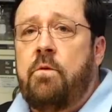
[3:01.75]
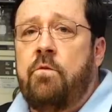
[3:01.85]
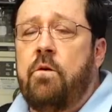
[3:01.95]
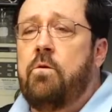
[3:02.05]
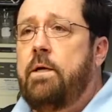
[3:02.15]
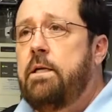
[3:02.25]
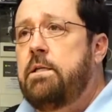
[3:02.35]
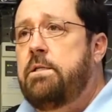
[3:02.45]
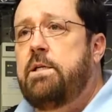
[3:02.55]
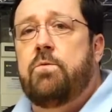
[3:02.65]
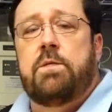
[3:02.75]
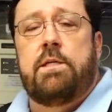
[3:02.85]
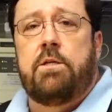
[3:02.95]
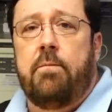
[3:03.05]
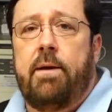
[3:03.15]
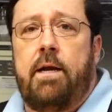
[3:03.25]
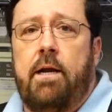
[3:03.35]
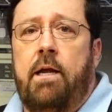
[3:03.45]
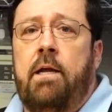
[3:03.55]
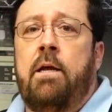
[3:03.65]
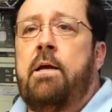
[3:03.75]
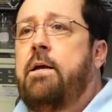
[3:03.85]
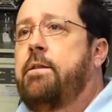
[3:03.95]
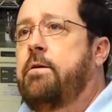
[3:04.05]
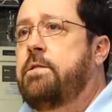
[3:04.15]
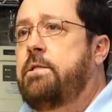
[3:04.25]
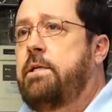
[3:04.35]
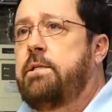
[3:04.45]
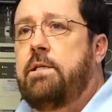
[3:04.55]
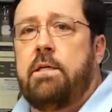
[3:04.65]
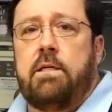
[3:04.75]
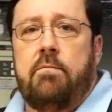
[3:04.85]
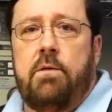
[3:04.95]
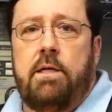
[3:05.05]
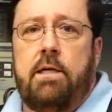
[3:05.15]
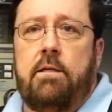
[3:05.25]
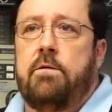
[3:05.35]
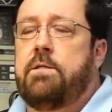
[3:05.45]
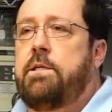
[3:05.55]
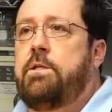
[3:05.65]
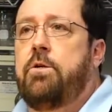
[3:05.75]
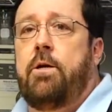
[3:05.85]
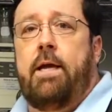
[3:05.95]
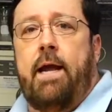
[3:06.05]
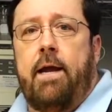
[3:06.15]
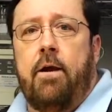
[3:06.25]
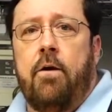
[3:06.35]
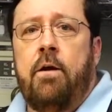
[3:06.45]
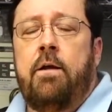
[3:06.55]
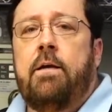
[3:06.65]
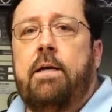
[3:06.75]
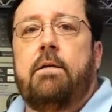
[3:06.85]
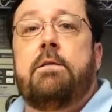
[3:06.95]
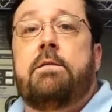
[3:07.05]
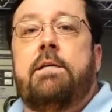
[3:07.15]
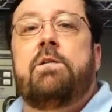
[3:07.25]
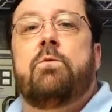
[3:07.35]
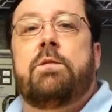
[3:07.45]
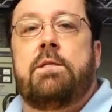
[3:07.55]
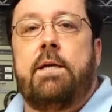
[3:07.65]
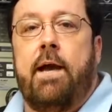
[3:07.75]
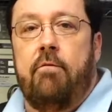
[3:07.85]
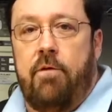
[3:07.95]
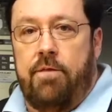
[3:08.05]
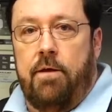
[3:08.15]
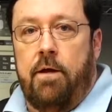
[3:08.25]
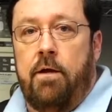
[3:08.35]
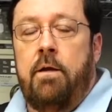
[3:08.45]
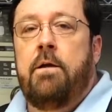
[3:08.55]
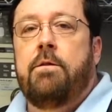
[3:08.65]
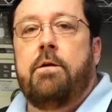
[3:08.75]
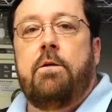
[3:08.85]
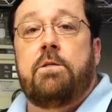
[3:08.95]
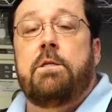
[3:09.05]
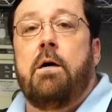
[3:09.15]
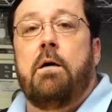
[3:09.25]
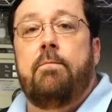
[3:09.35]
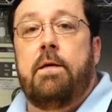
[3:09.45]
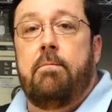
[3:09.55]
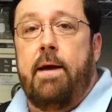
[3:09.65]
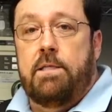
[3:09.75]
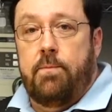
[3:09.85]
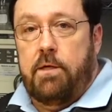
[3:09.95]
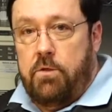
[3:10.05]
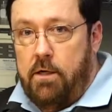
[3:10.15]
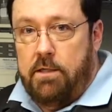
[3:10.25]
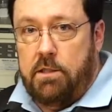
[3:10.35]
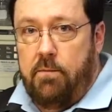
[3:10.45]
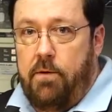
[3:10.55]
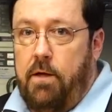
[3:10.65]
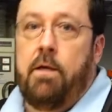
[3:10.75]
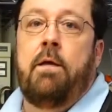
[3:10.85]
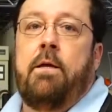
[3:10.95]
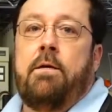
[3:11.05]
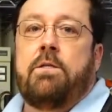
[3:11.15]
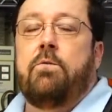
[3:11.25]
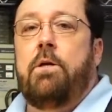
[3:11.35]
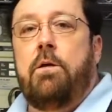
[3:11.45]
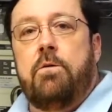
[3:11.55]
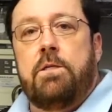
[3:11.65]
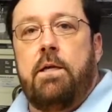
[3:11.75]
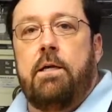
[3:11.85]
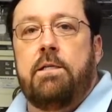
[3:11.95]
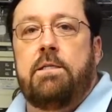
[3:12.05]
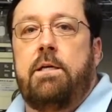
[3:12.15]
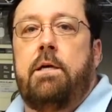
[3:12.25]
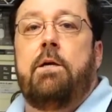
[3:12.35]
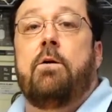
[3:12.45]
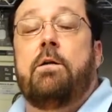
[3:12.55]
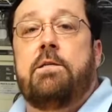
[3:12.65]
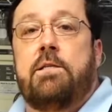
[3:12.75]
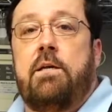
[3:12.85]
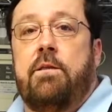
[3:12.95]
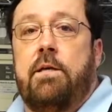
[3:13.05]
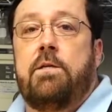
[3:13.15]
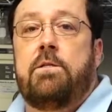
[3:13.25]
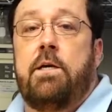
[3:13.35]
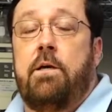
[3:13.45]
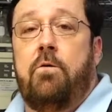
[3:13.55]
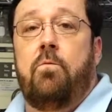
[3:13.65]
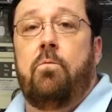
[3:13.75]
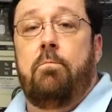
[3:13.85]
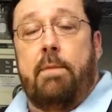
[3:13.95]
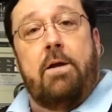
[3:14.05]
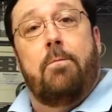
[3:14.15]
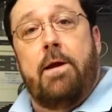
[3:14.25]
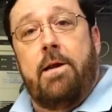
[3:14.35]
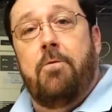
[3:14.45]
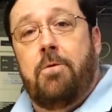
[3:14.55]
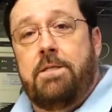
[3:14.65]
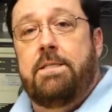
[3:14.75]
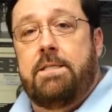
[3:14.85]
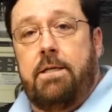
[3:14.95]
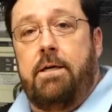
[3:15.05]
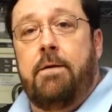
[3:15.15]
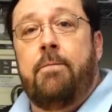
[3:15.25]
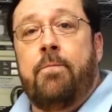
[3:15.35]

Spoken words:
So ELSDs will see turbidity, they'll see silica bleed, they'll see dirty air. ELSDs will see everything. They're used to augment mass spectroscopy. So when you use an ELSD, you're going to see things that you may or may not want to see.